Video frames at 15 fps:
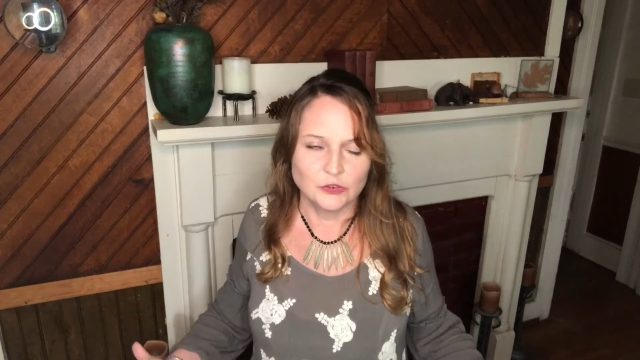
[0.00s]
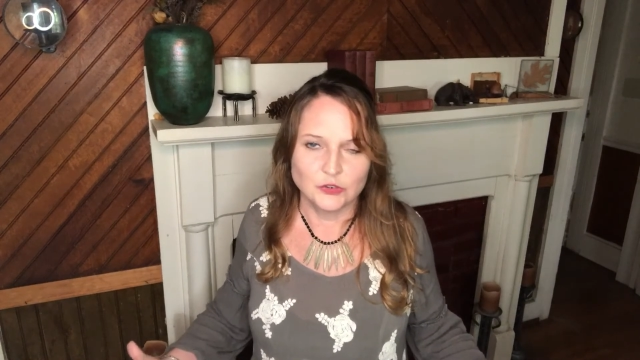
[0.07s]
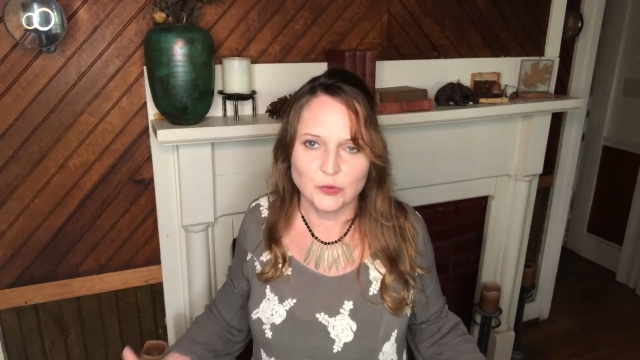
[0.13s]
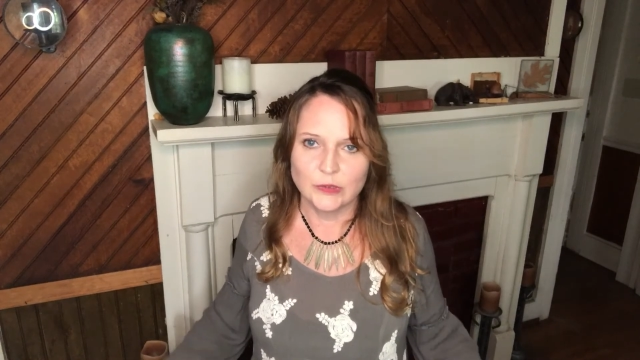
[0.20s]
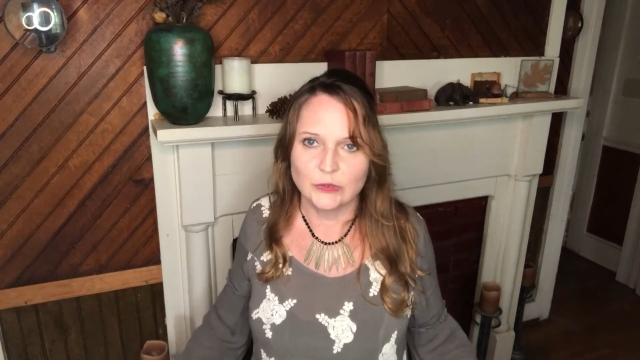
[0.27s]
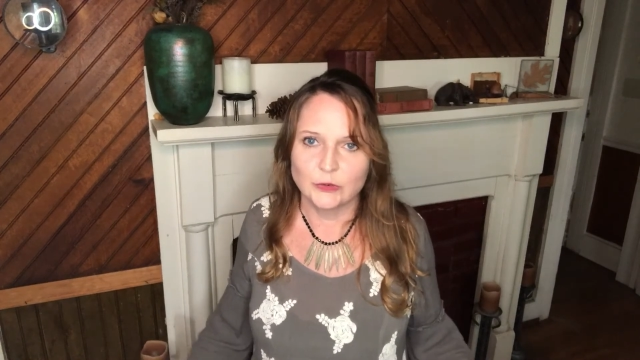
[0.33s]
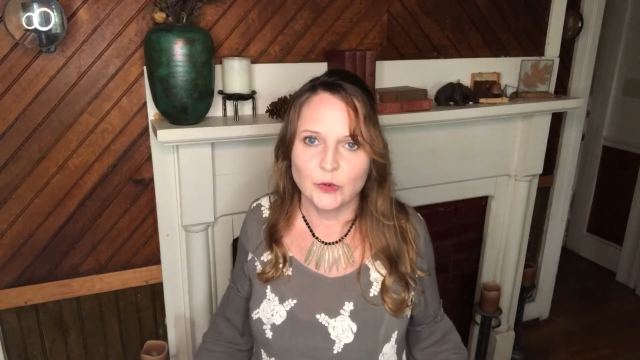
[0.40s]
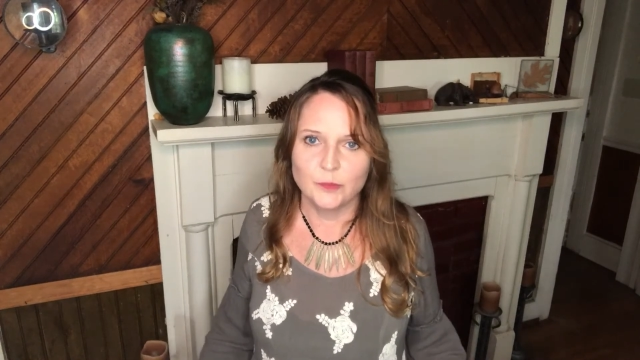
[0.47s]

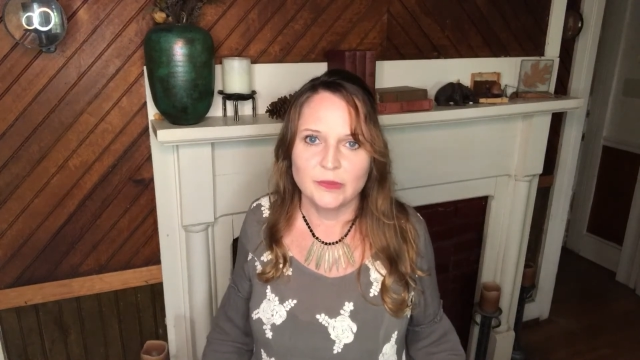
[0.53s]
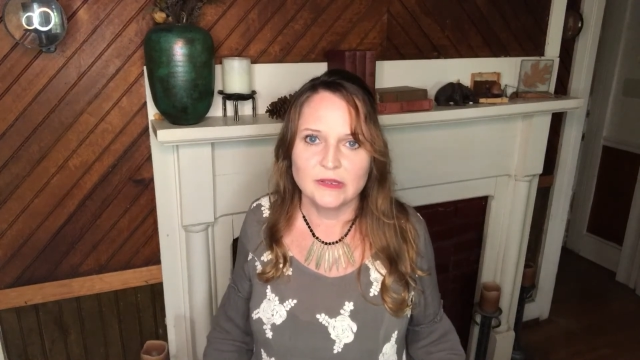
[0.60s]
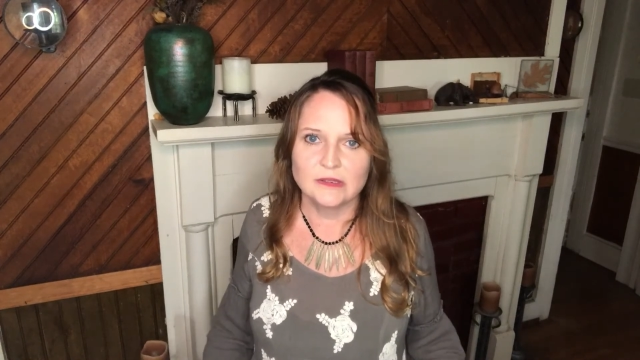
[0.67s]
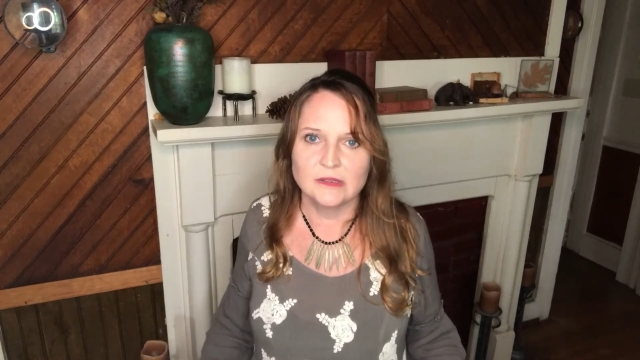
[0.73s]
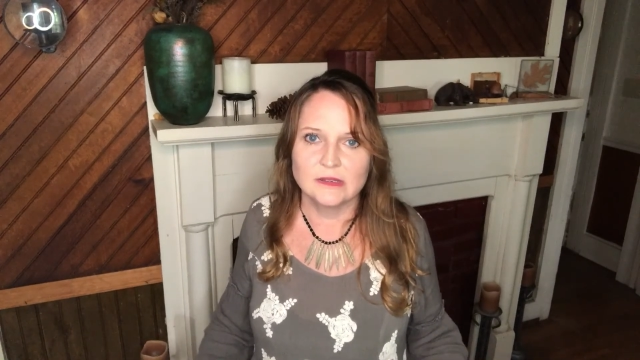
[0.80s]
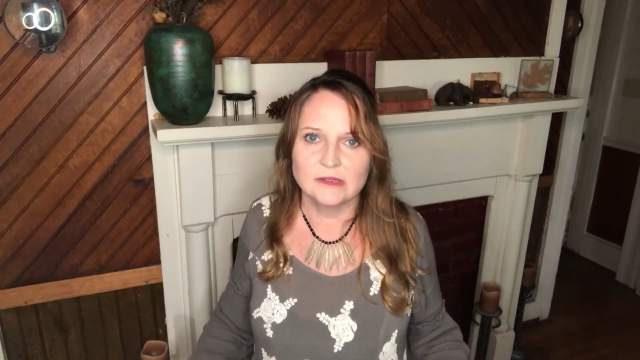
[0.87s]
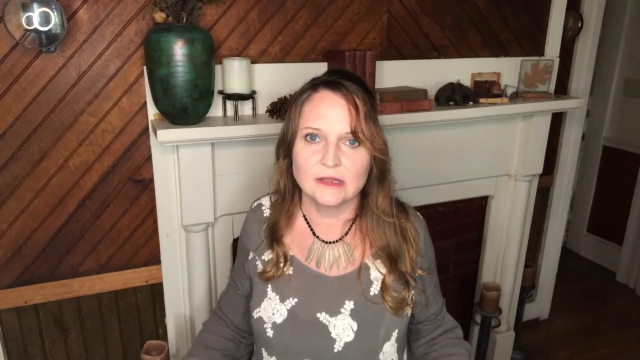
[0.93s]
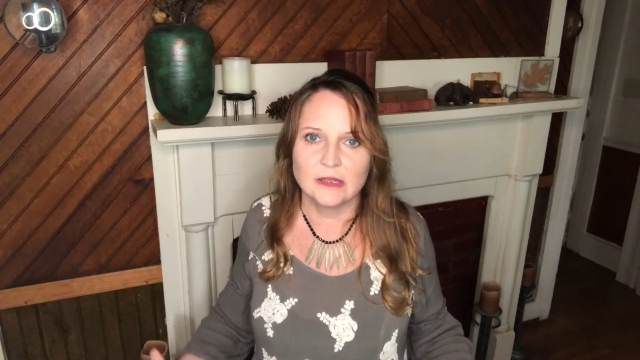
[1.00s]
doing their own
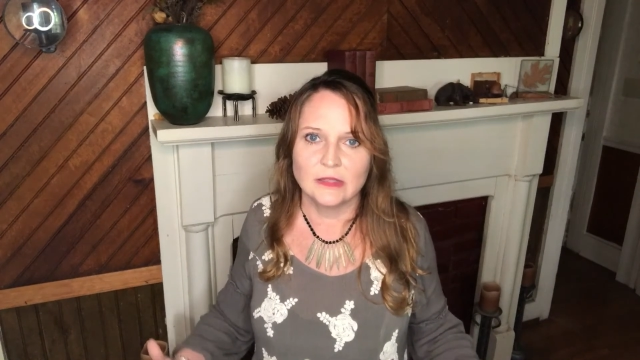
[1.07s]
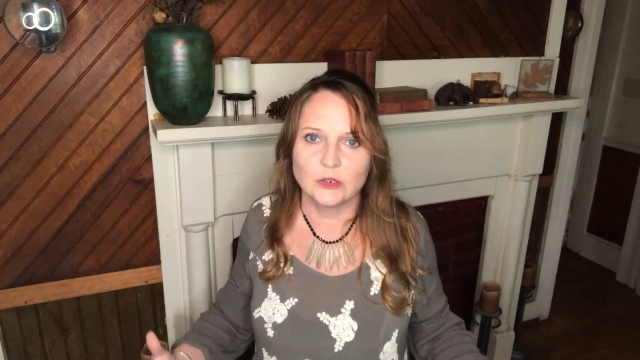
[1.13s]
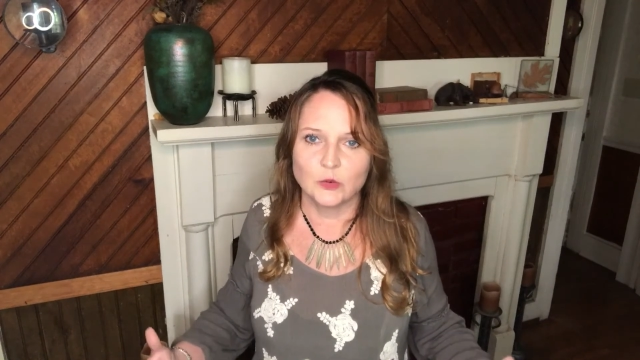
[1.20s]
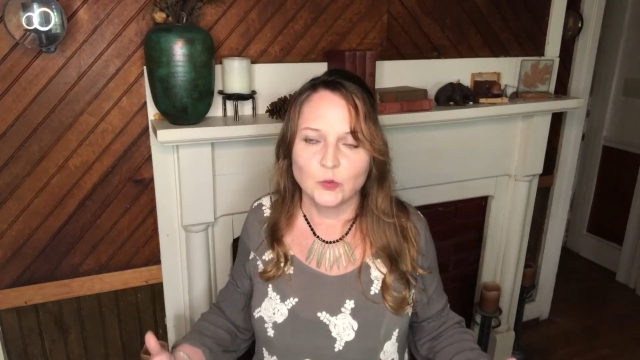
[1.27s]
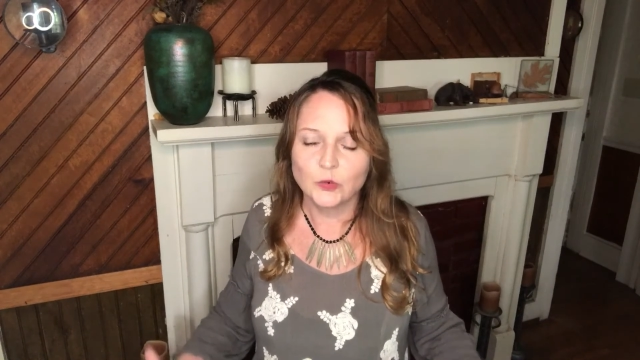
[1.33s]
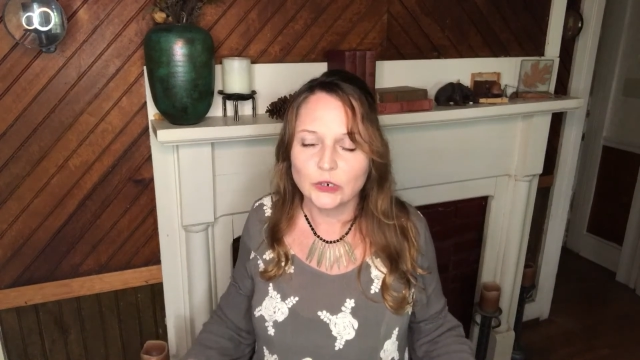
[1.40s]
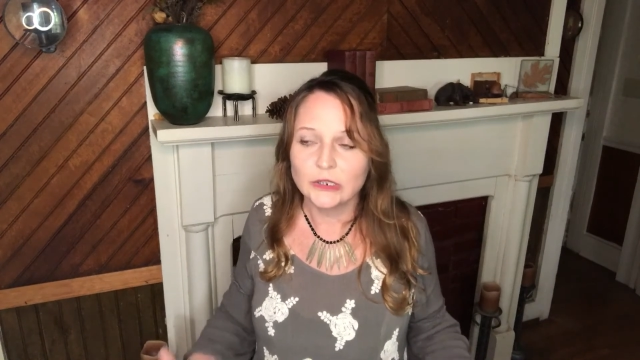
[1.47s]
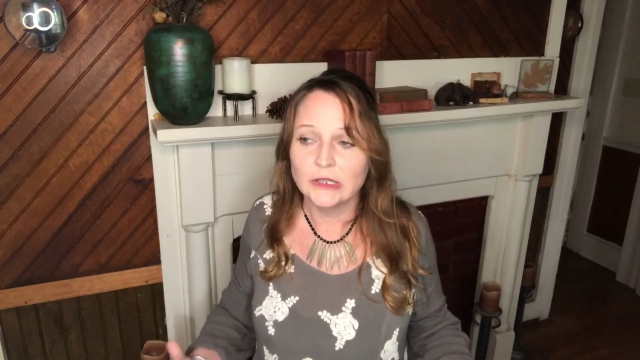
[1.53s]
business and they're
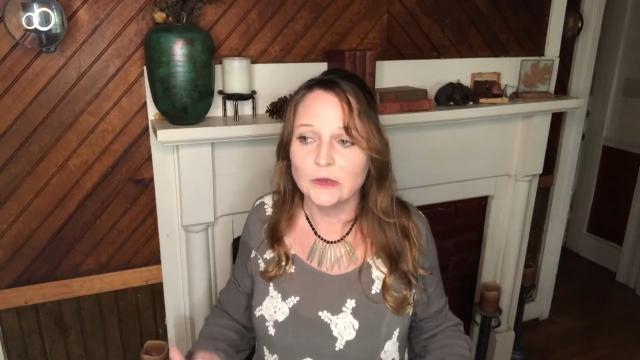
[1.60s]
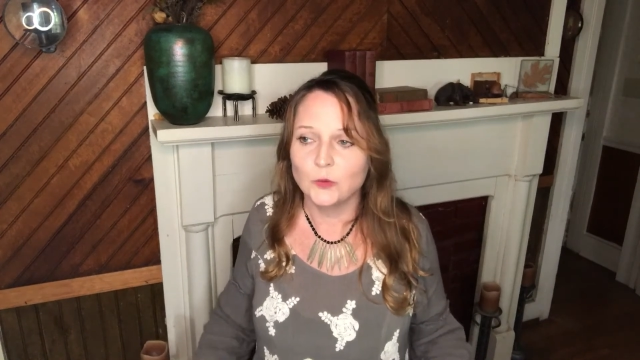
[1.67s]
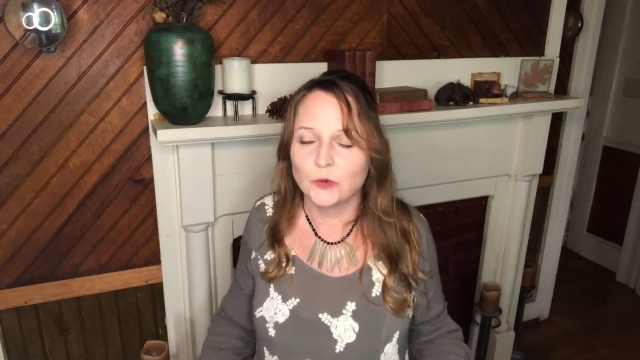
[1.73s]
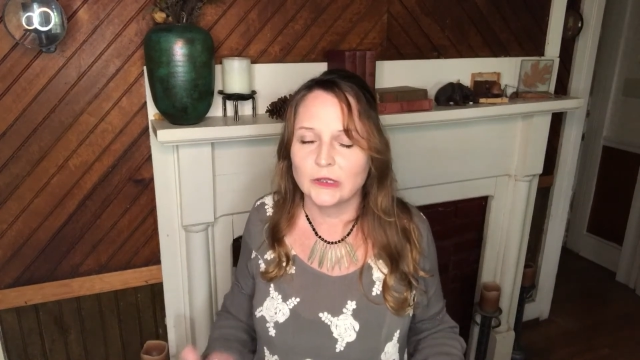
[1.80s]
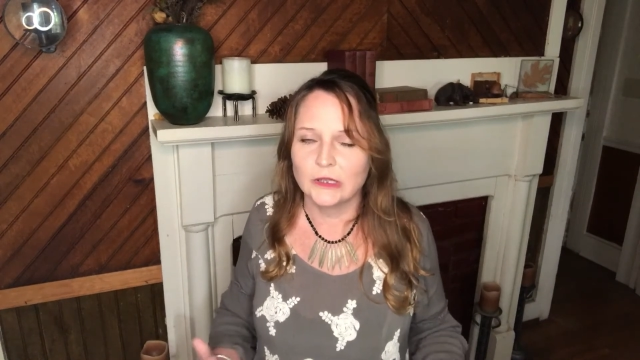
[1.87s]
working,